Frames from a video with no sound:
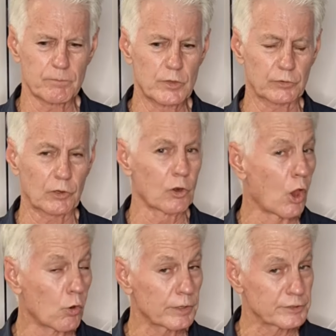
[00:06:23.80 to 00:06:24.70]
just
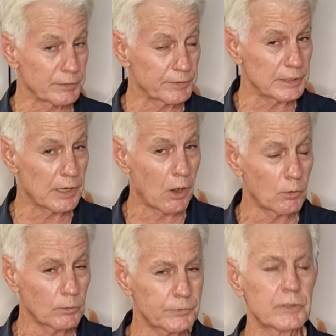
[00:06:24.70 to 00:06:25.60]
longevity
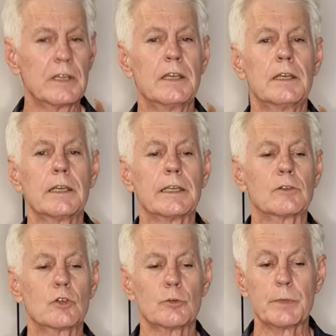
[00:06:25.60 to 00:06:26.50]
goals, it
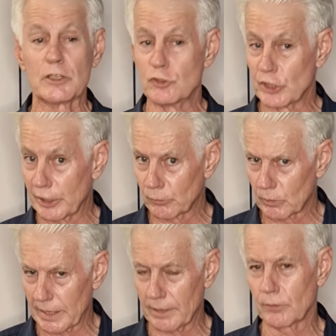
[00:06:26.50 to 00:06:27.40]
could be general
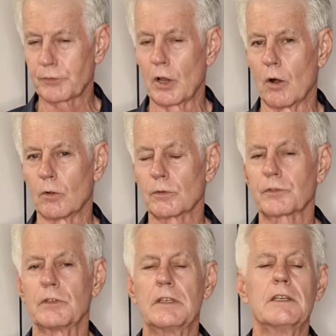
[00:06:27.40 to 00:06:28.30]
health goals.